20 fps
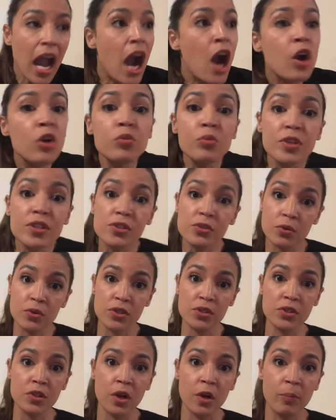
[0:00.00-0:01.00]
Our
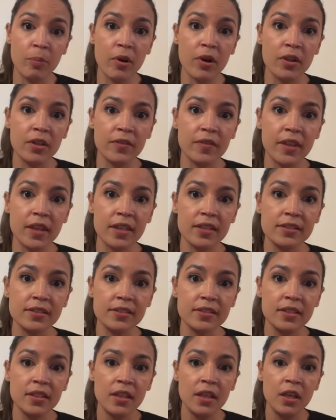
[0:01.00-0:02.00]
resources are a part of
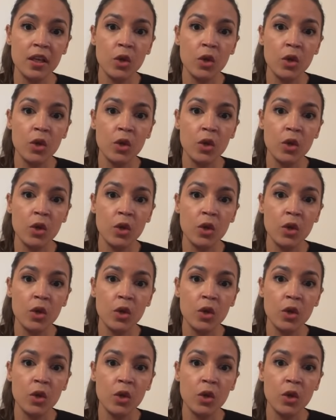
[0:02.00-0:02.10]
this.